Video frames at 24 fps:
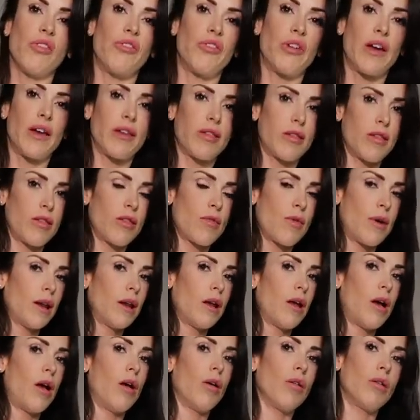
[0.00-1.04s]
a dress. It's quite
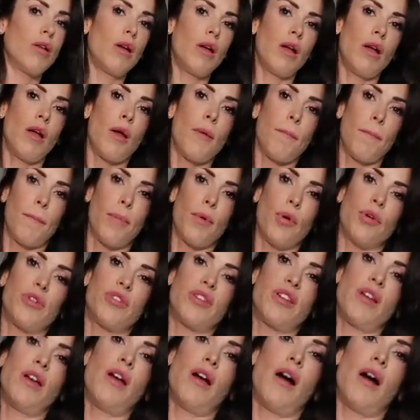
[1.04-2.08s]
long. But